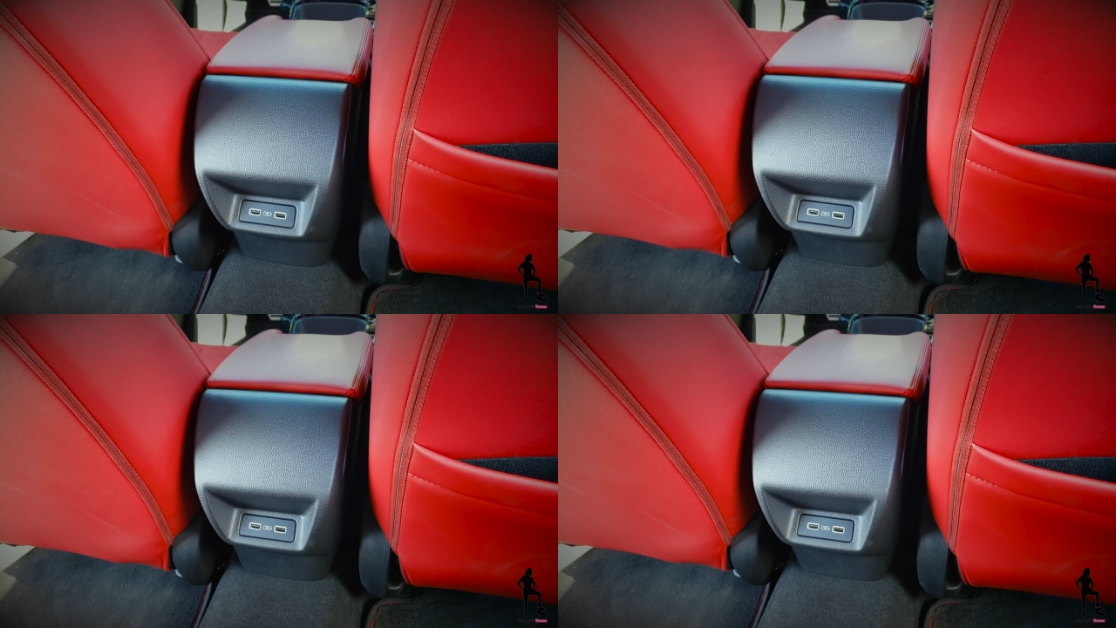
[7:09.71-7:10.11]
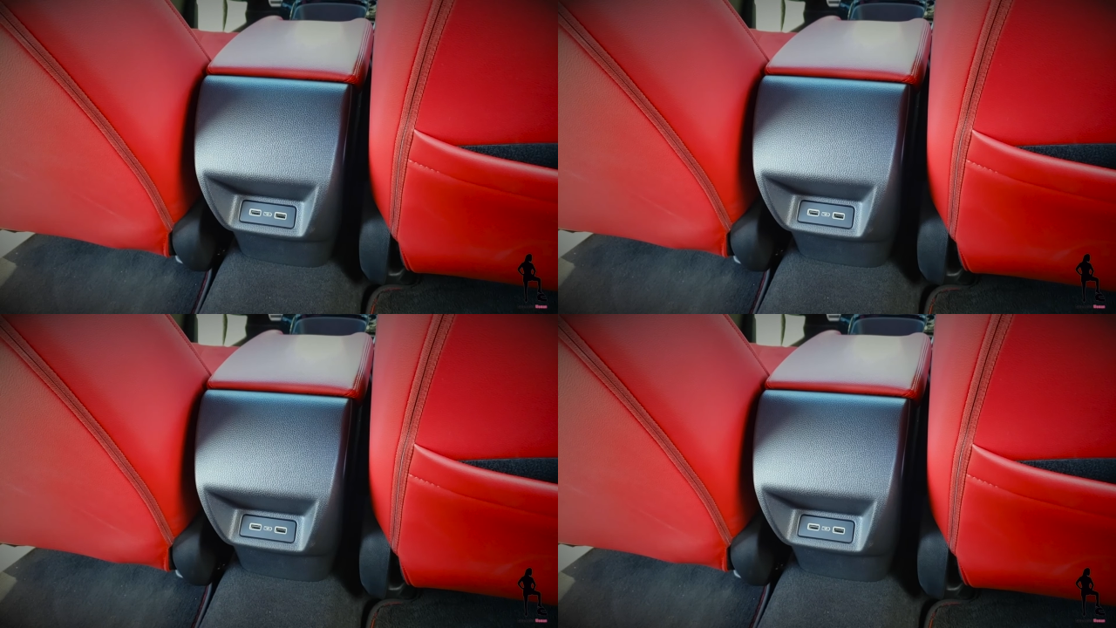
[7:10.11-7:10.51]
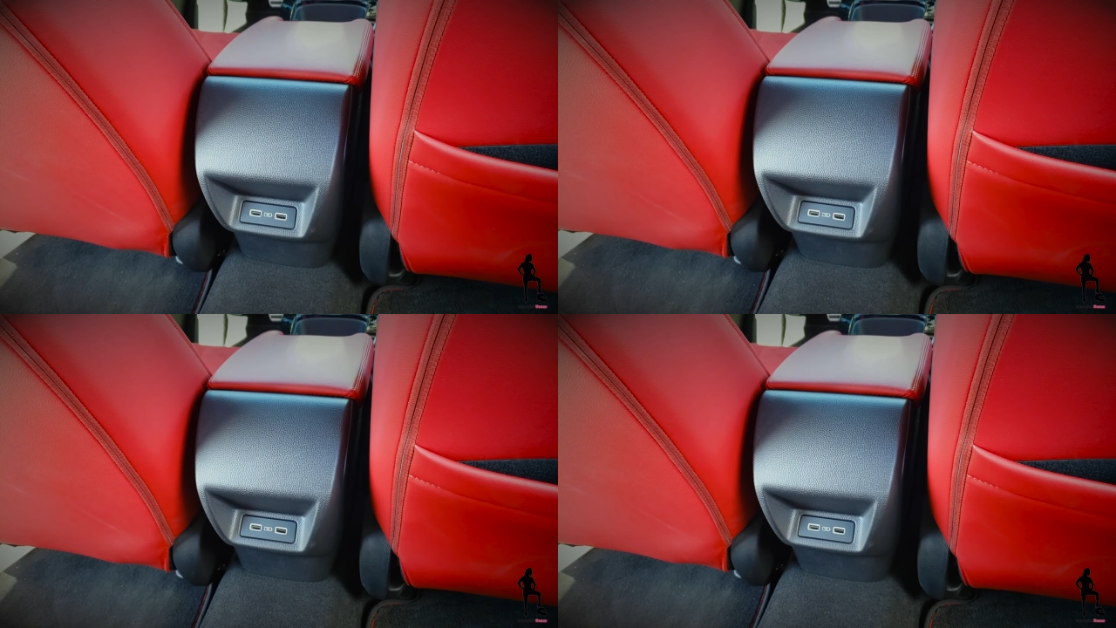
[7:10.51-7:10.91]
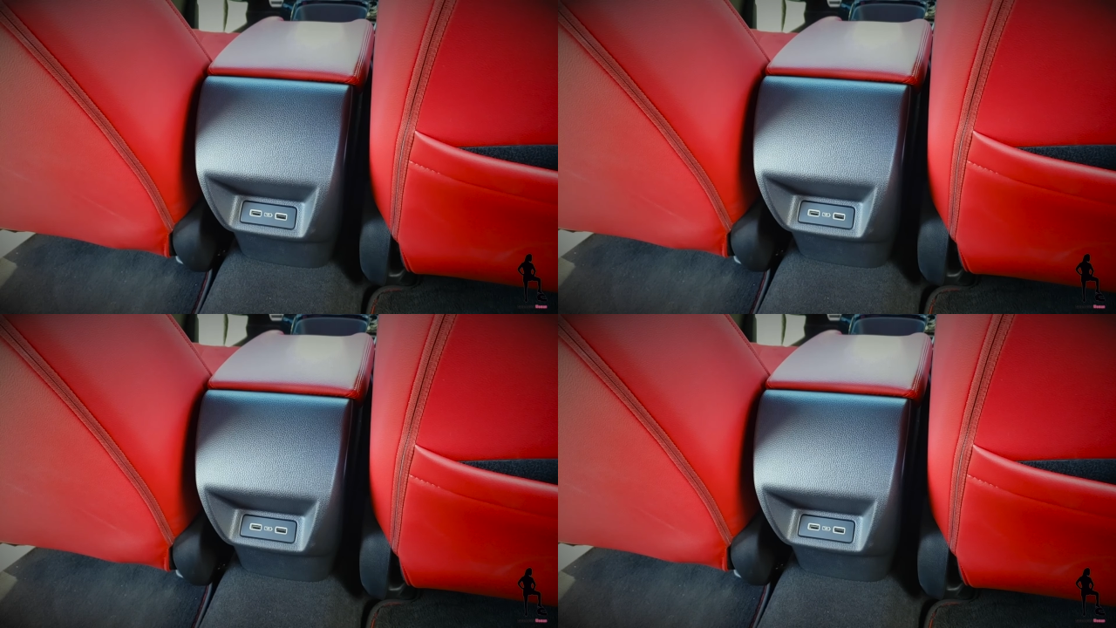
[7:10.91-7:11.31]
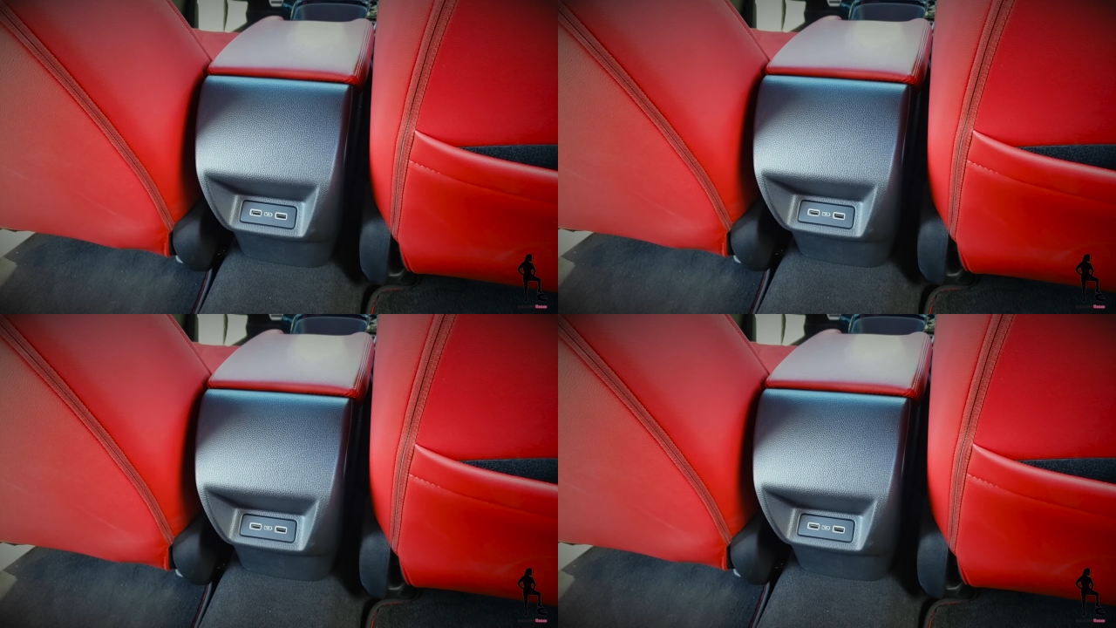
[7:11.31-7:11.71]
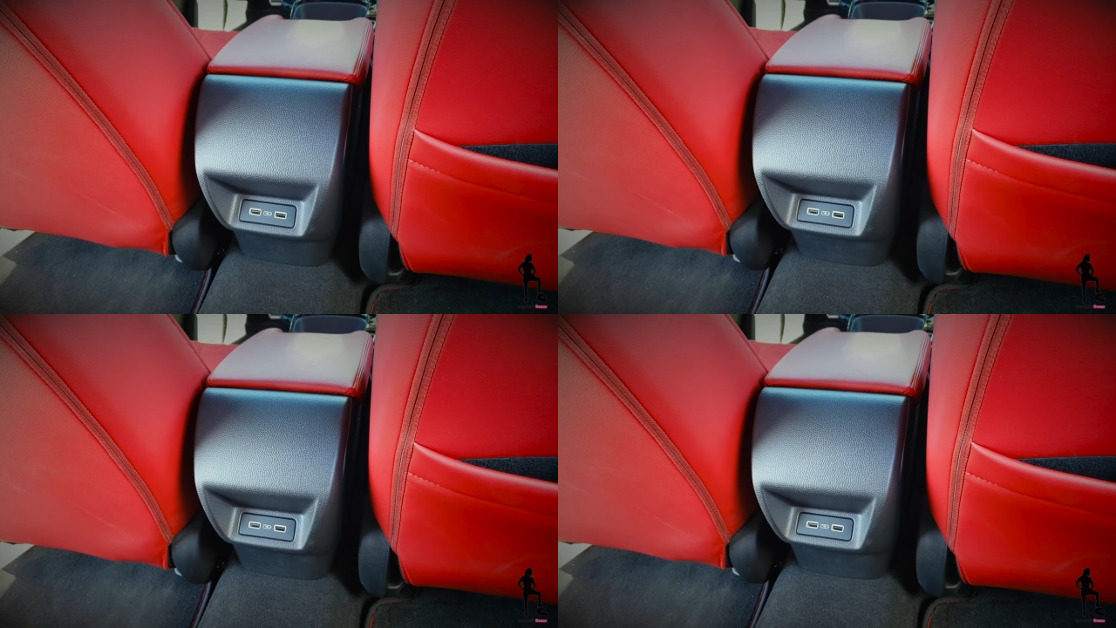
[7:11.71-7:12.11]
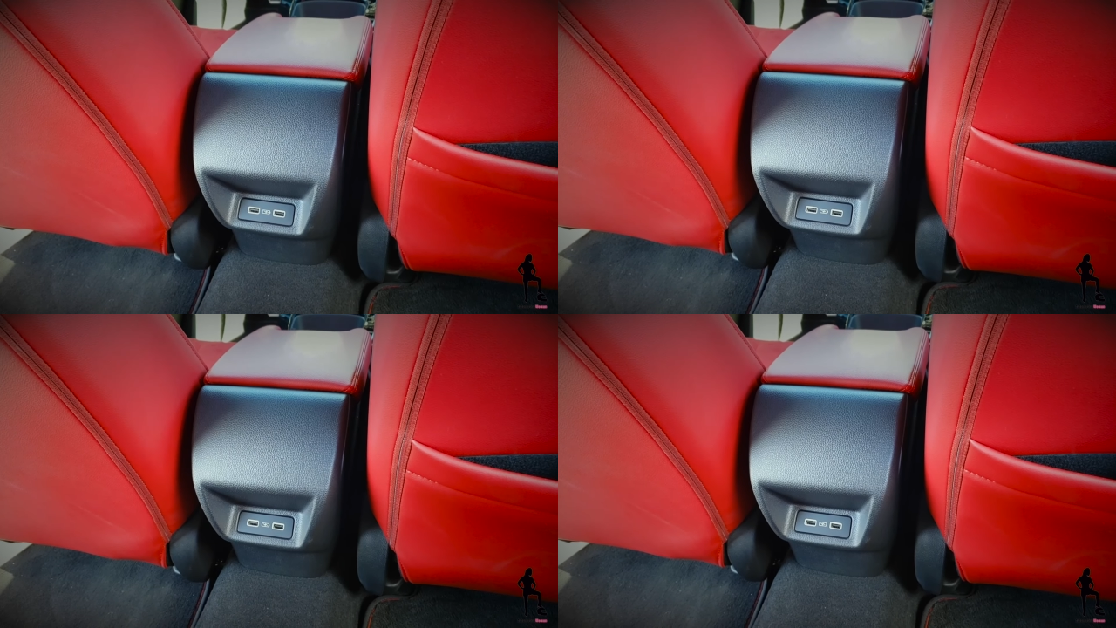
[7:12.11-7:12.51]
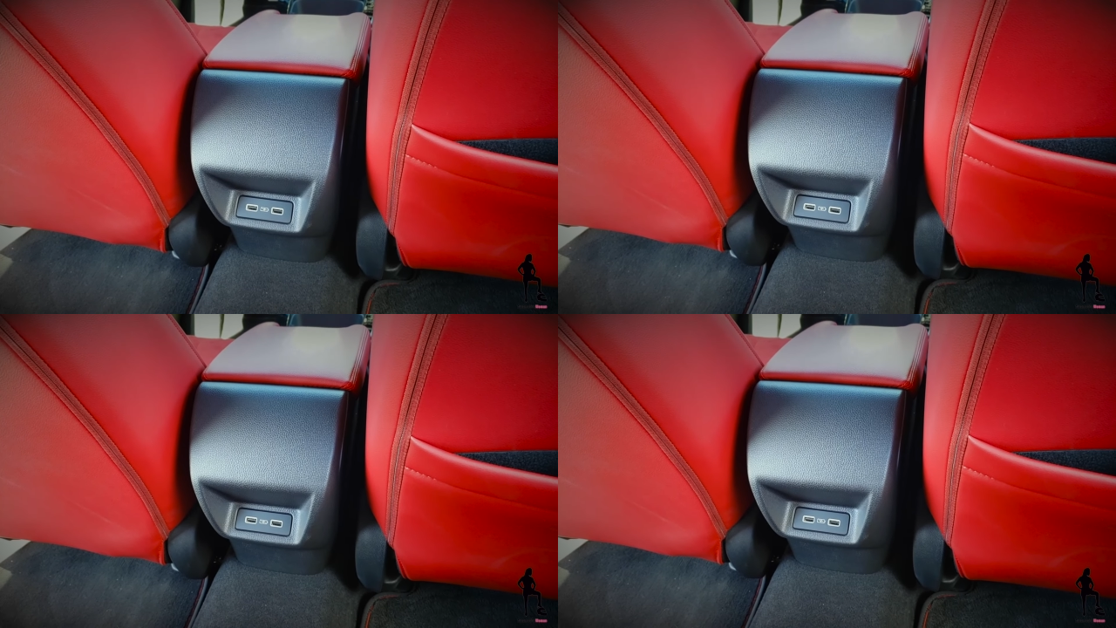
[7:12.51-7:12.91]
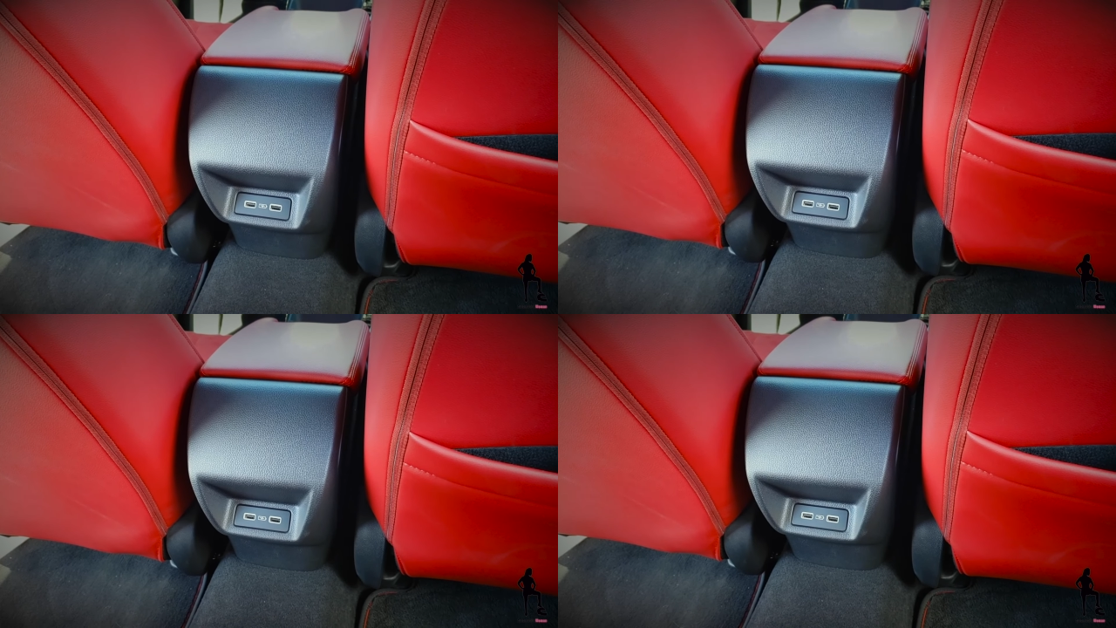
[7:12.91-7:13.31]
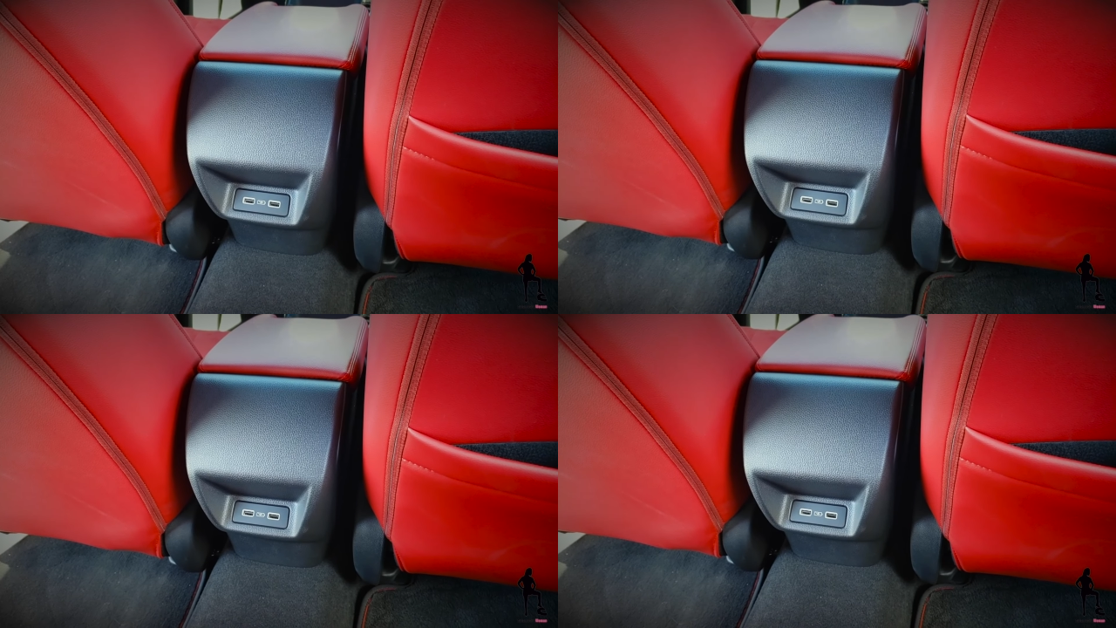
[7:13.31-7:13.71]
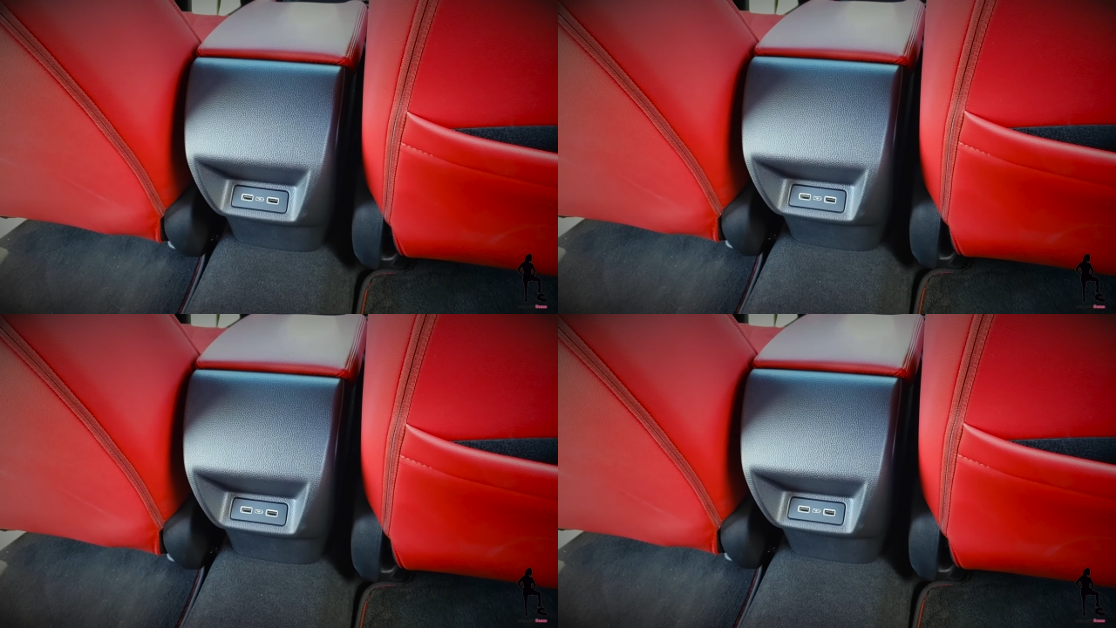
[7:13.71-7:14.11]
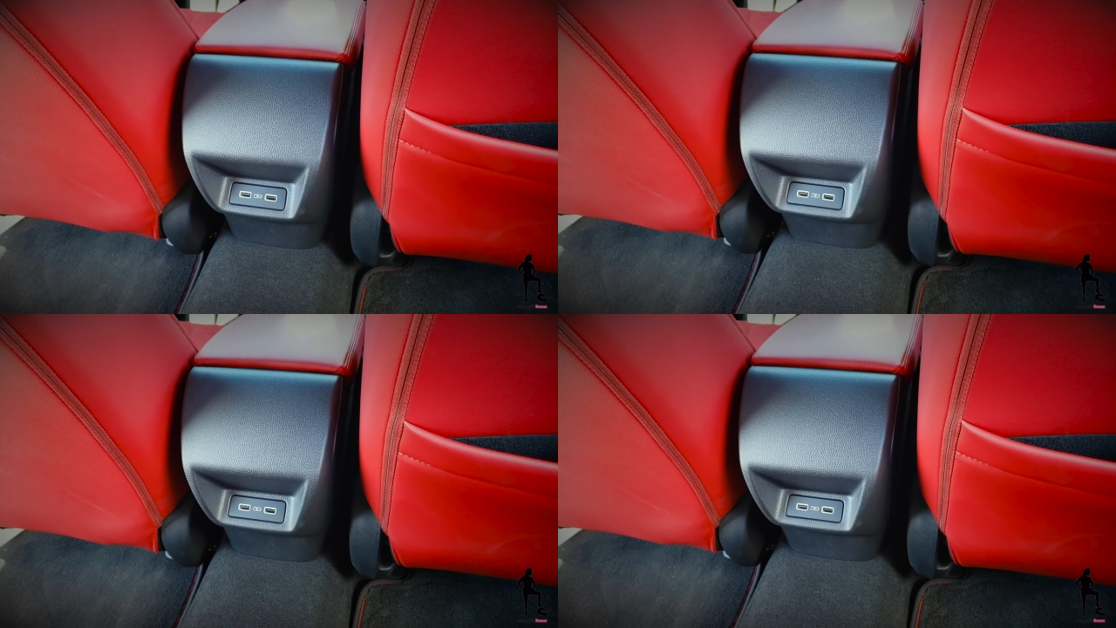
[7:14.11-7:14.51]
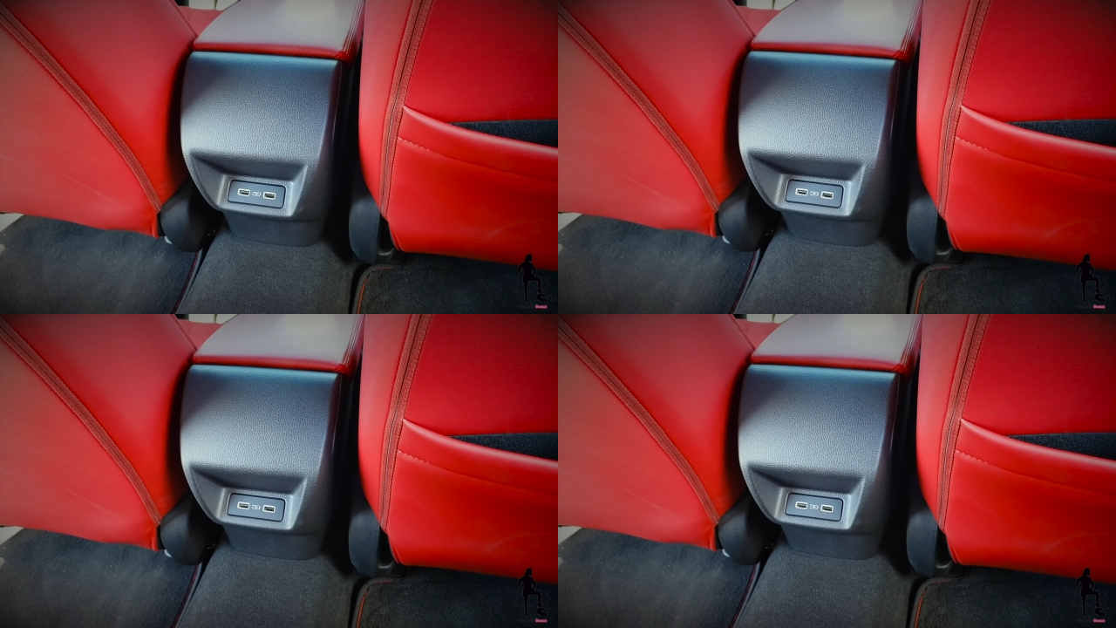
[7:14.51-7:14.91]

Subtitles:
[unreadable: no face in view]